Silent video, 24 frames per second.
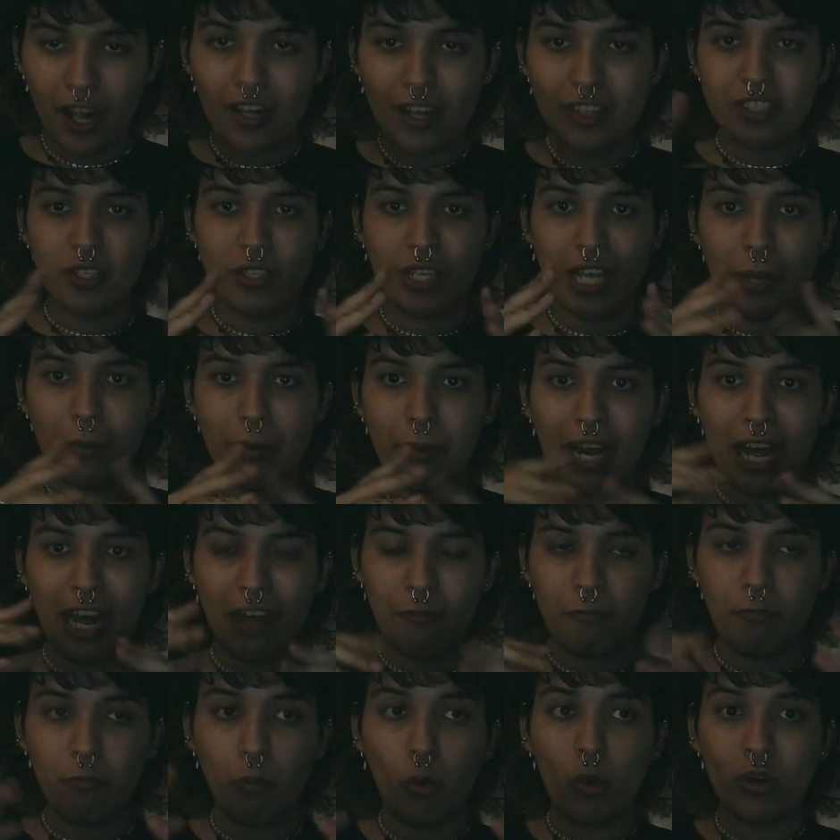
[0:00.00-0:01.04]
so they would
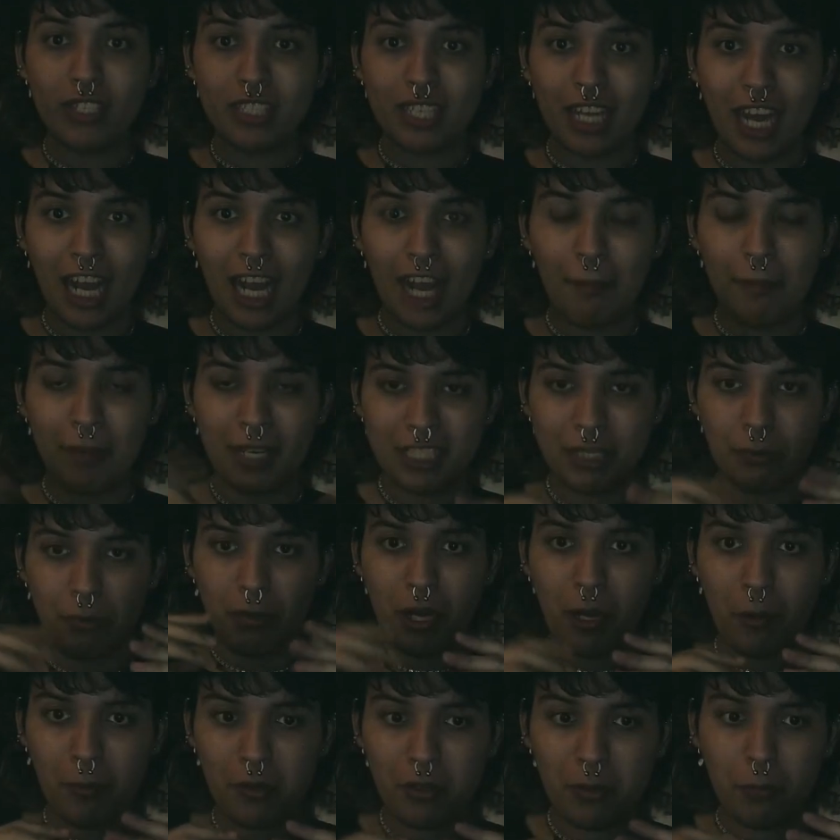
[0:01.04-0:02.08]
have more time because they would be
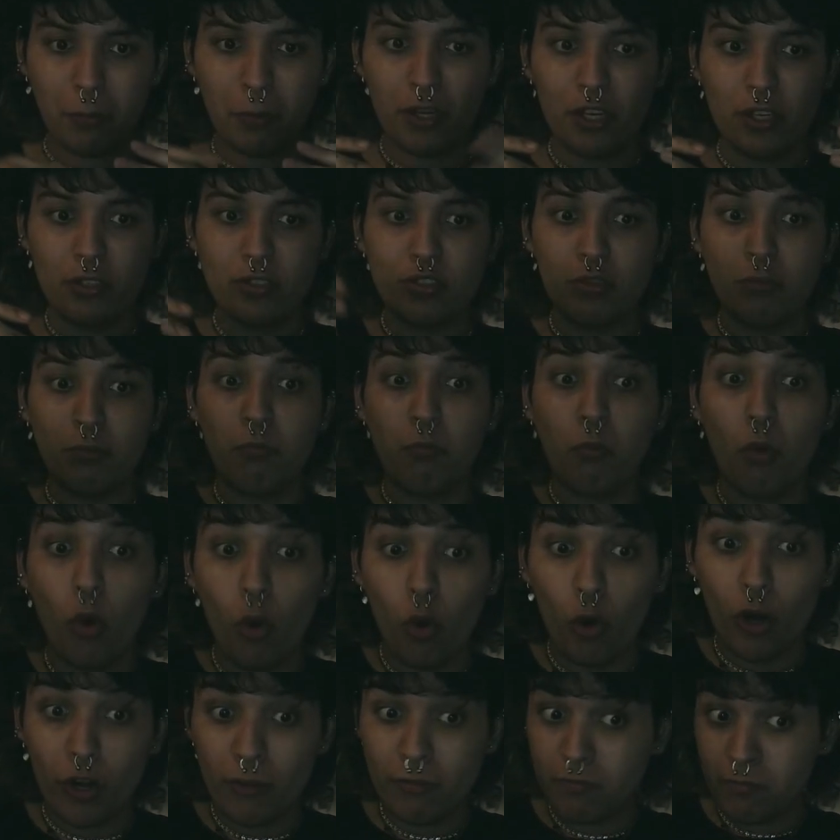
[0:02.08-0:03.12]
able to produce
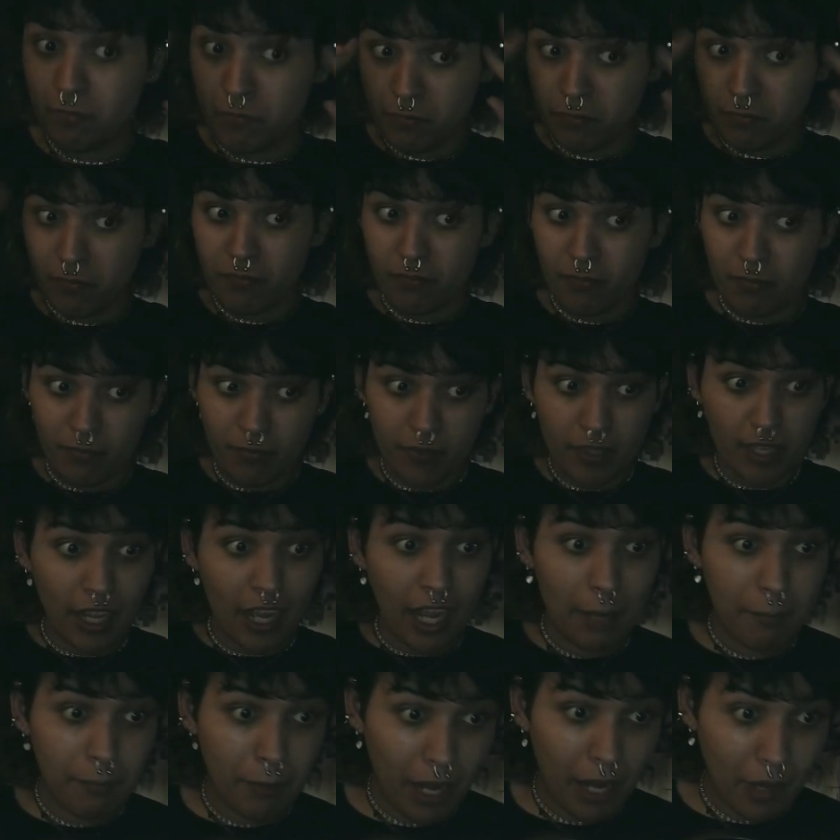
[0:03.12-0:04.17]
more.
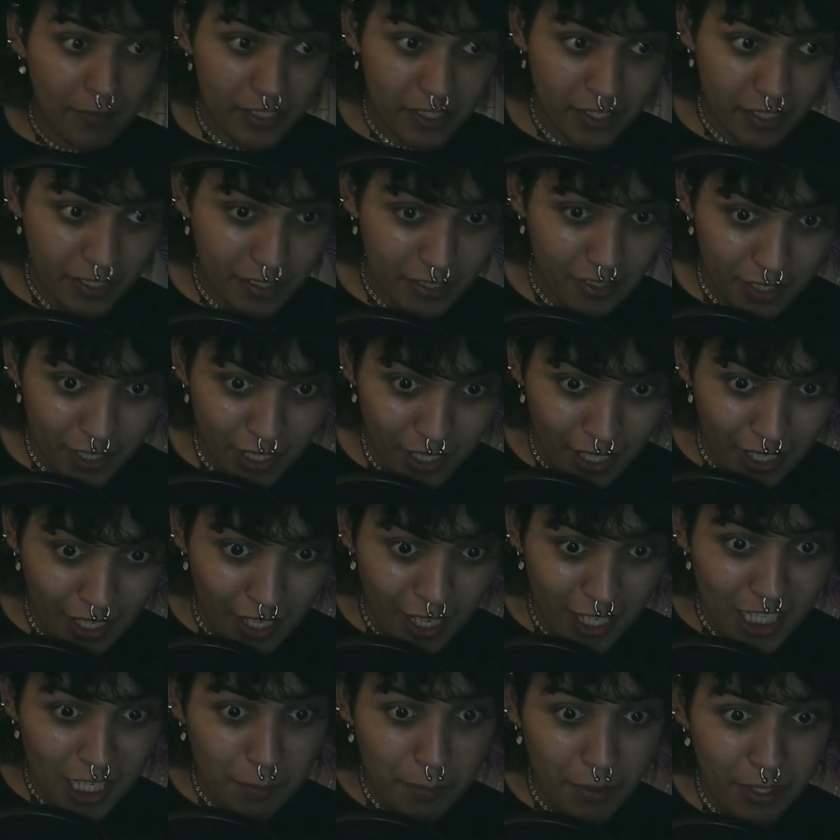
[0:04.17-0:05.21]
Hypothesis:
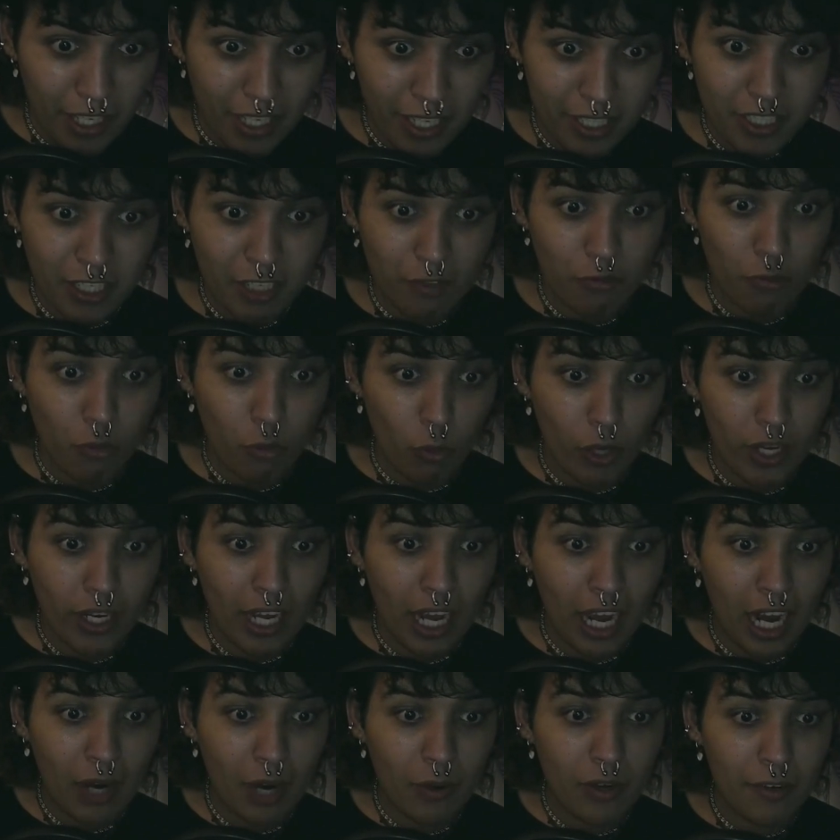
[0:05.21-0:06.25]
the production of 1
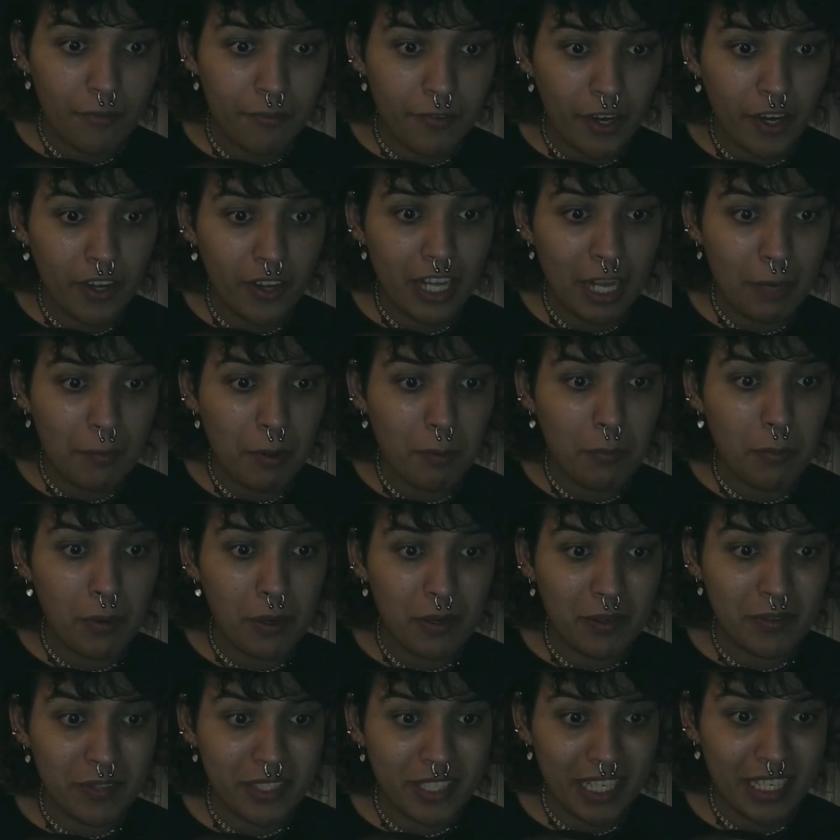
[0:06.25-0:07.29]
hour of their labor
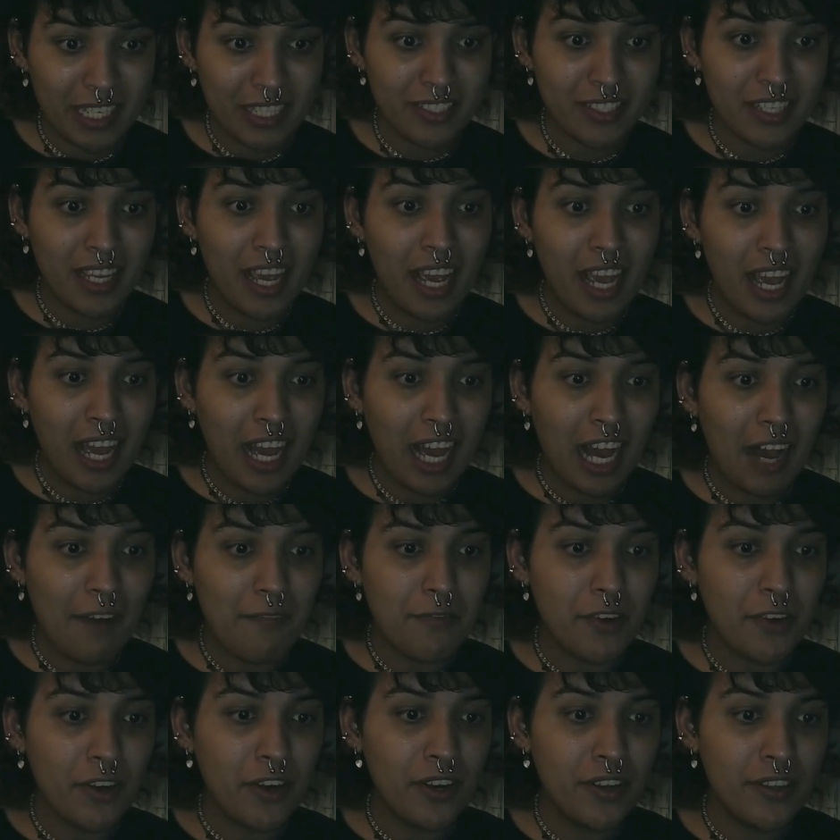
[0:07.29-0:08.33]
presents
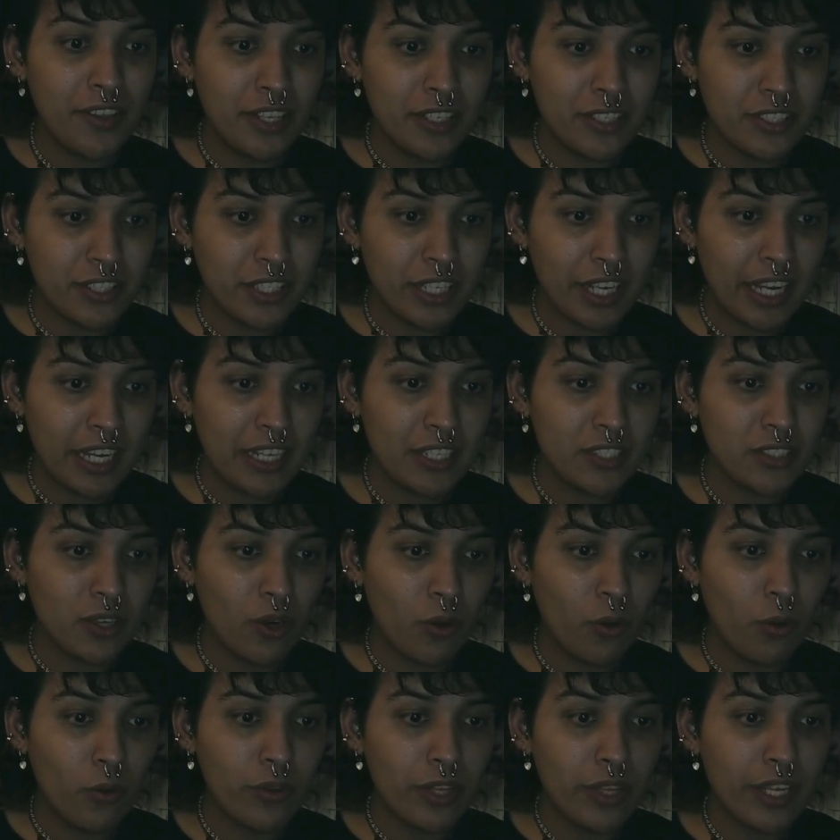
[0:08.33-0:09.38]
after the change
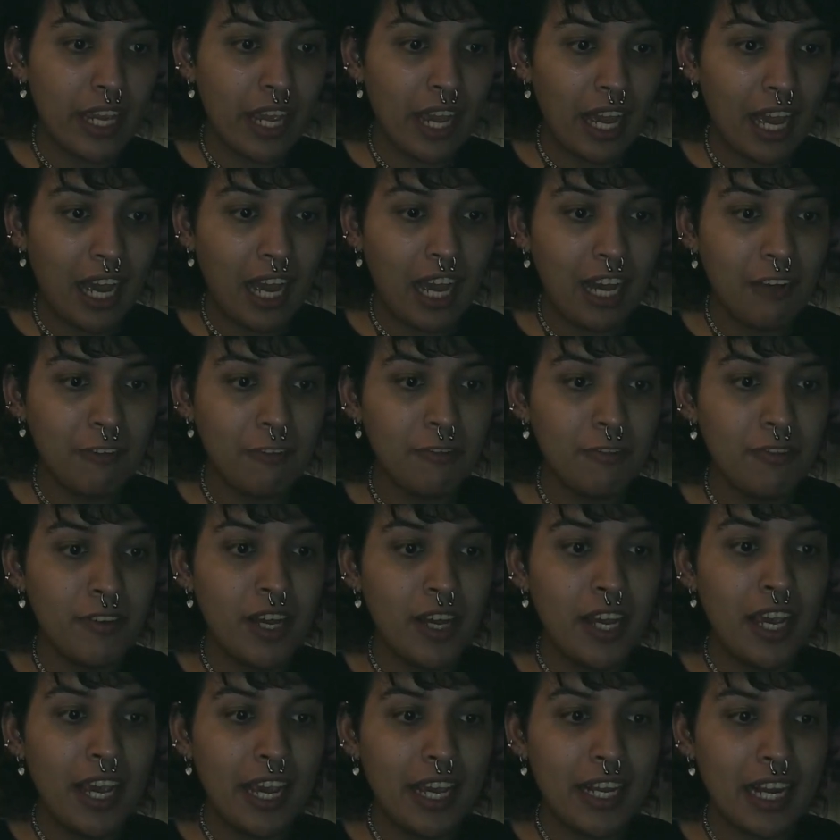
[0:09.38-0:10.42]
only half
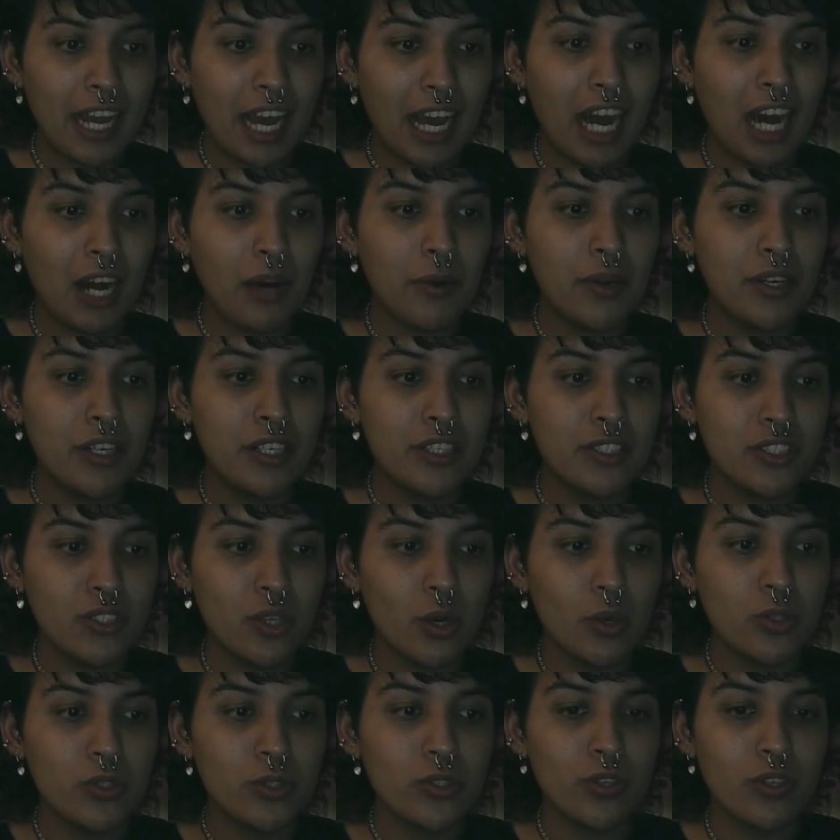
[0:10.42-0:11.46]
an hour's
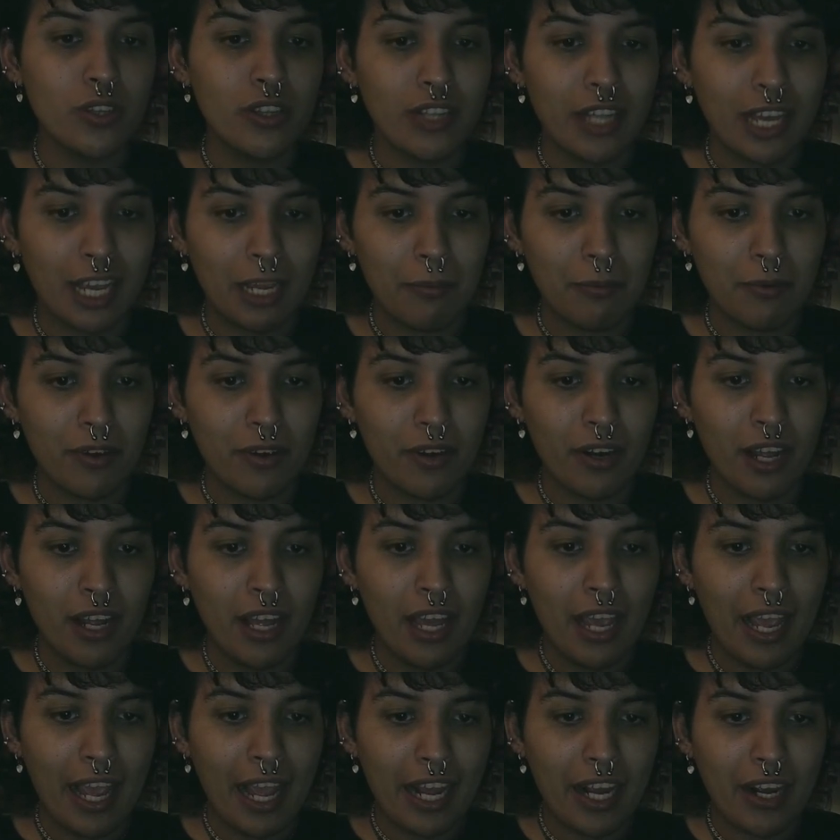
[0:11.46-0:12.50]
social labor,
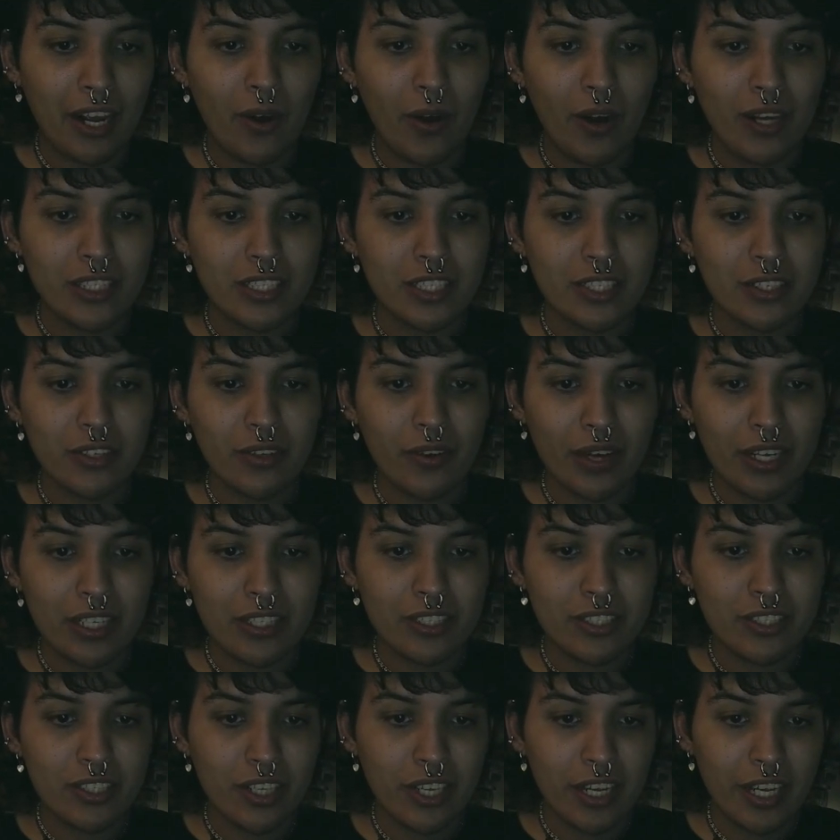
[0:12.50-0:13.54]
and
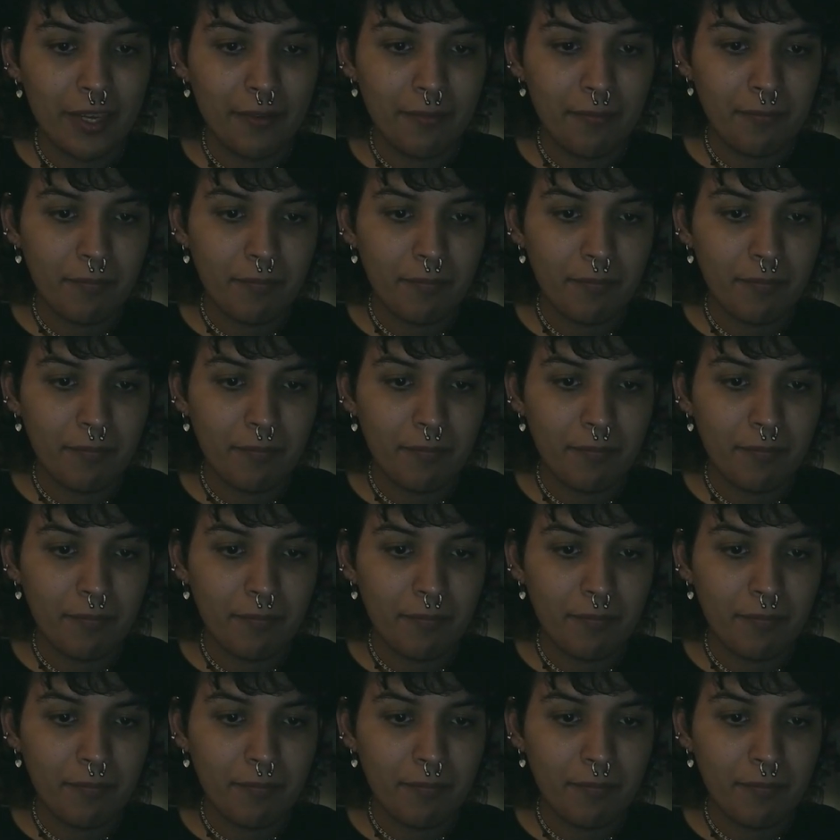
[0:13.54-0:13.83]
consequently